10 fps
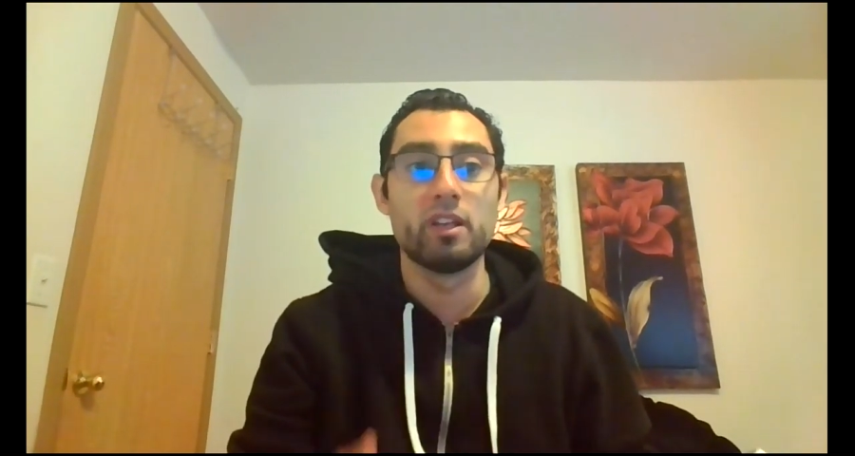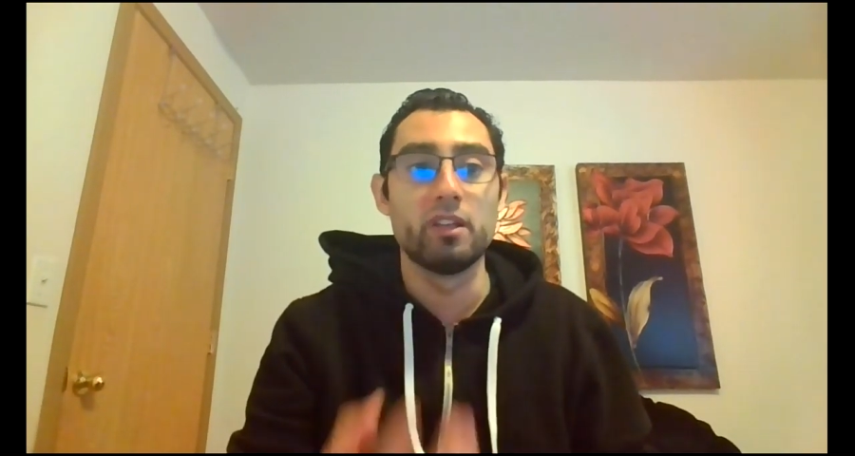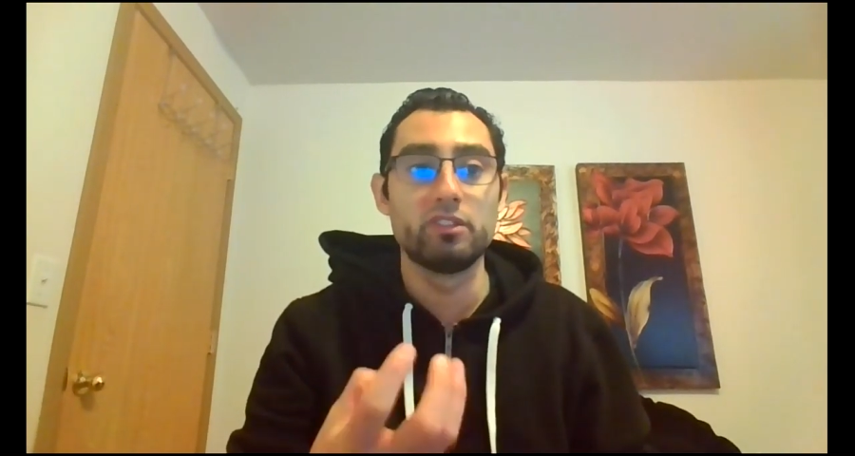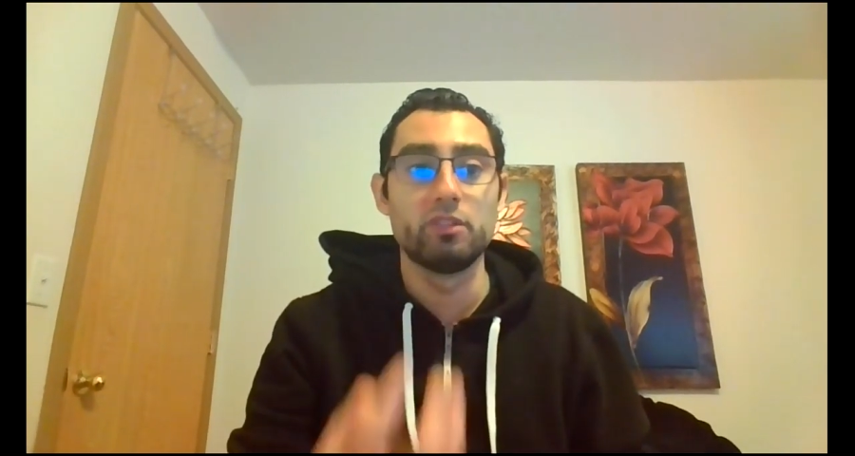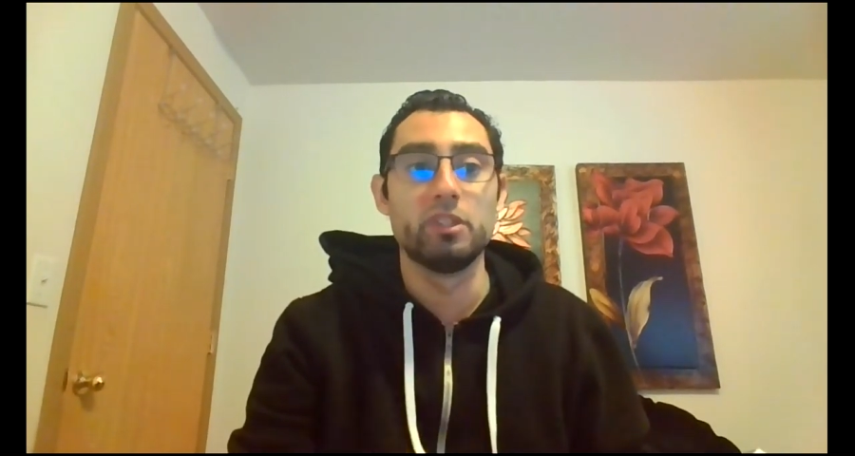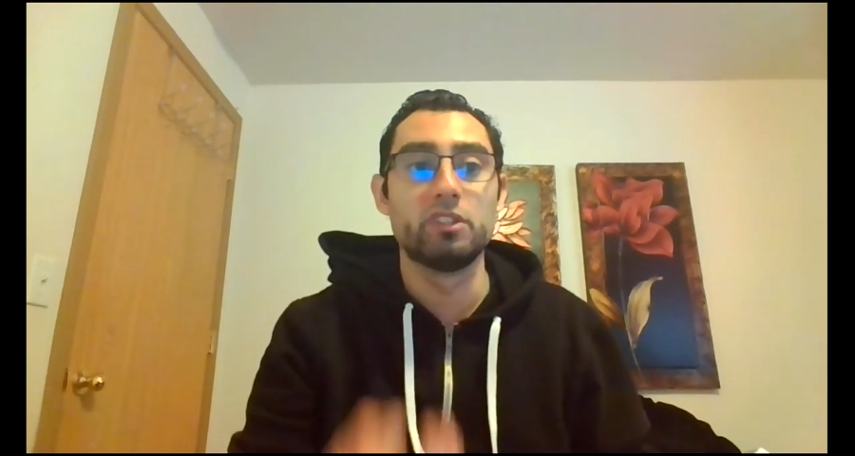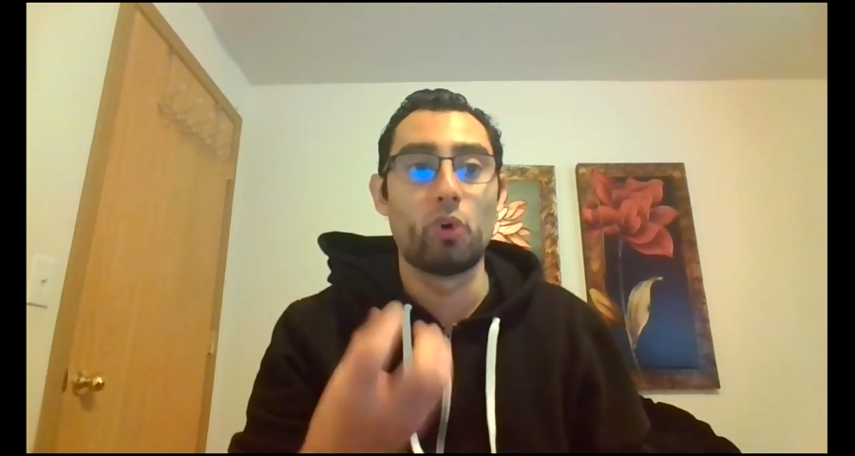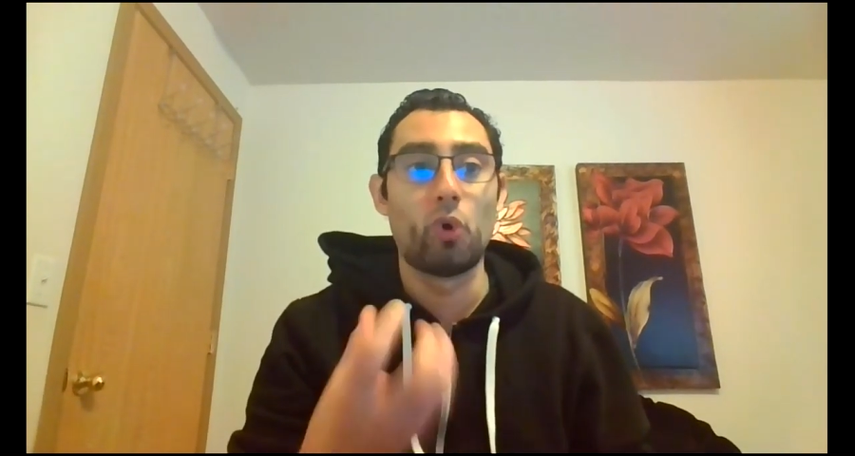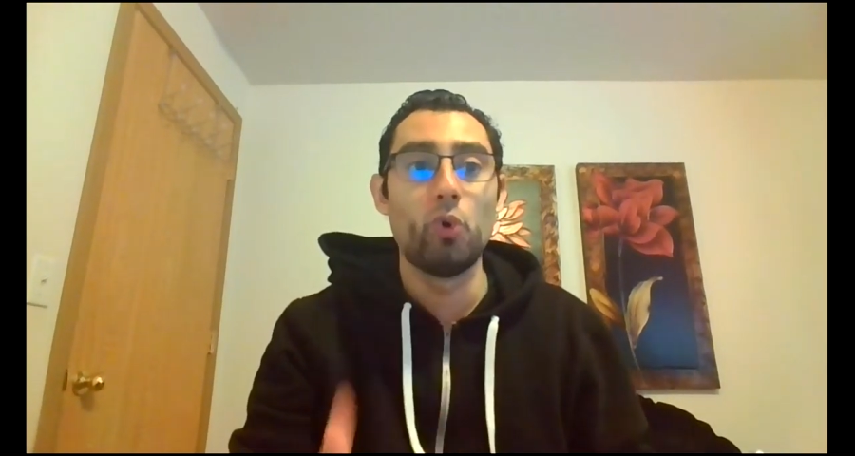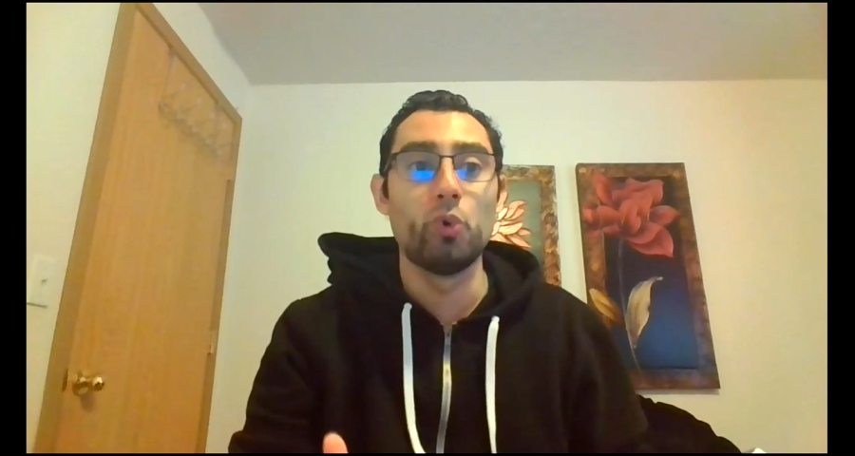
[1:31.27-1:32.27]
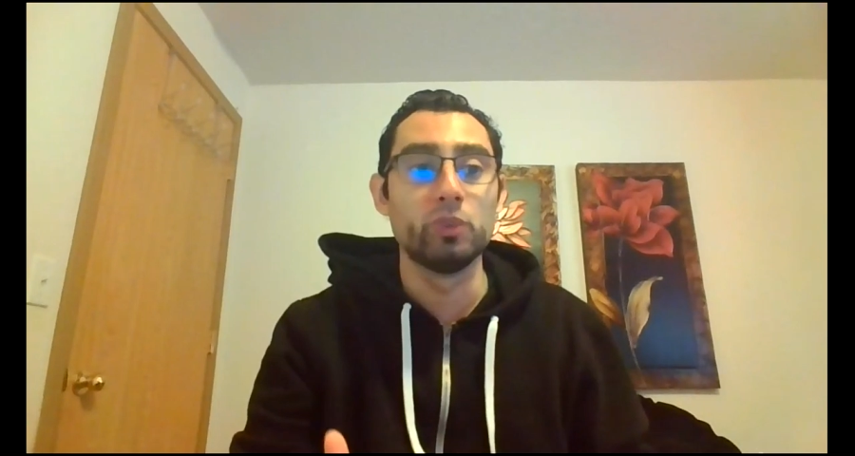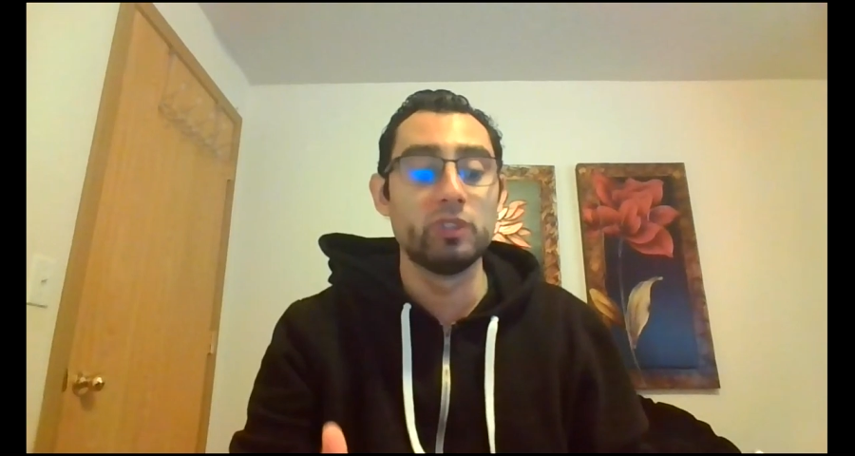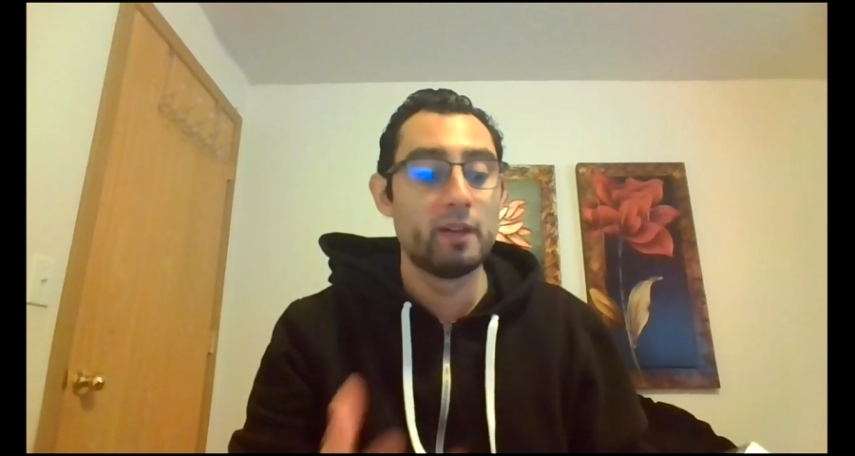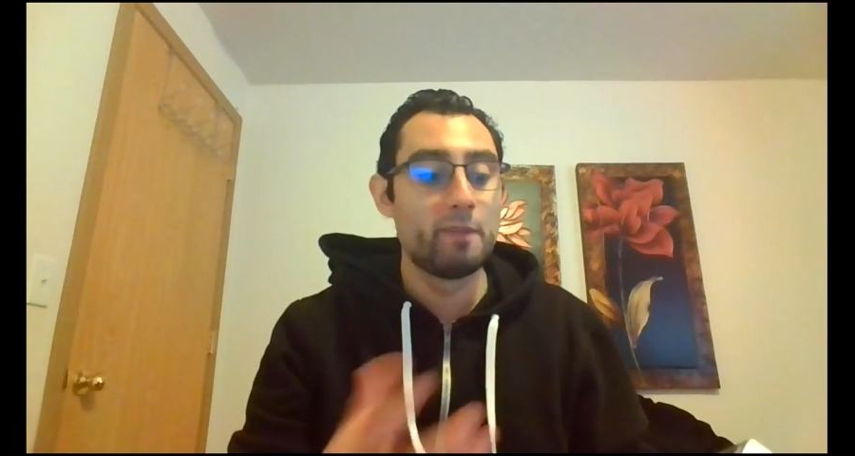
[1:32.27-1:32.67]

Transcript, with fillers: it needs to be told,